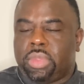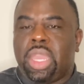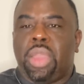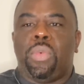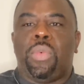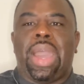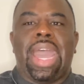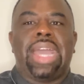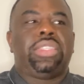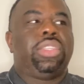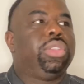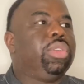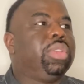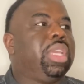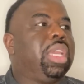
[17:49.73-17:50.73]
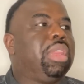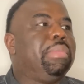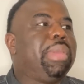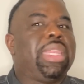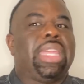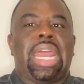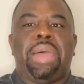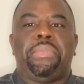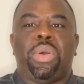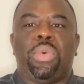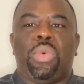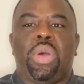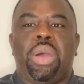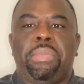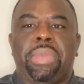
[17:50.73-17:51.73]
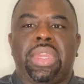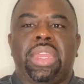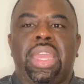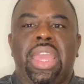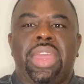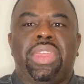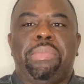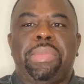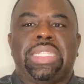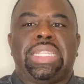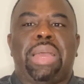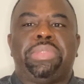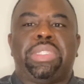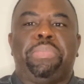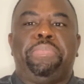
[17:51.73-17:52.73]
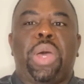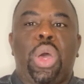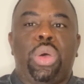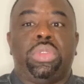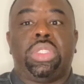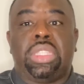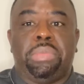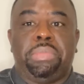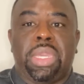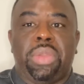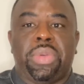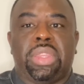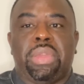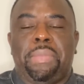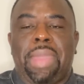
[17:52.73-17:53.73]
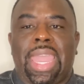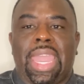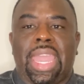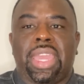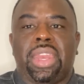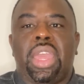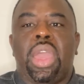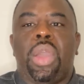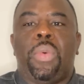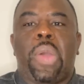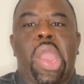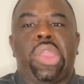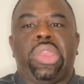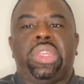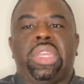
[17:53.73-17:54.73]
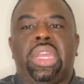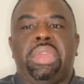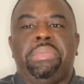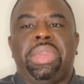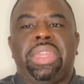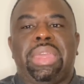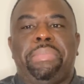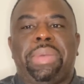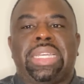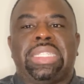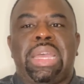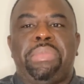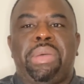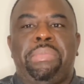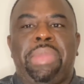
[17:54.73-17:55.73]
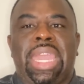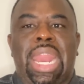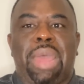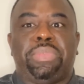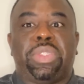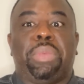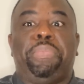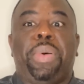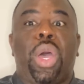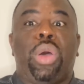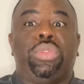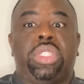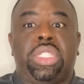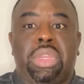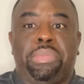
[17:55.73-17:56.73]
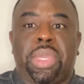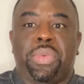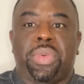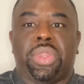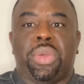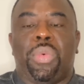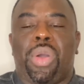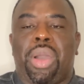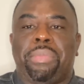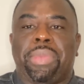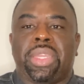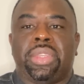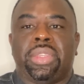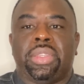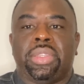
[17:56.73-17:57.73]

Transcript: And why is it you telling me that I'm a woman, that means I'm supposed to be with a man? Why are you telling me that because I'm a man, I'm supposed to be with a woman?